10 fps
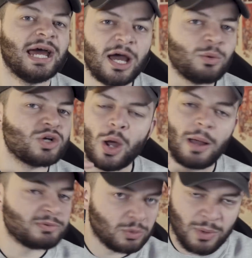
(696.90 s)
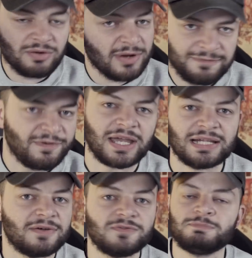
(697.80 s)
and I will go up to where he
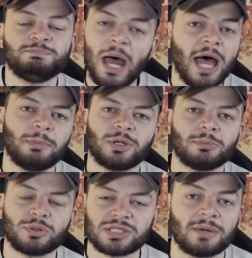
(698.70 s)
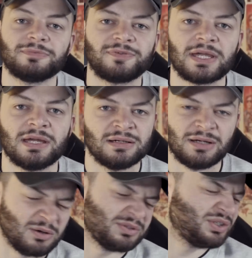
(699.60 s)
fucking lives, Birmingham or something. Oh,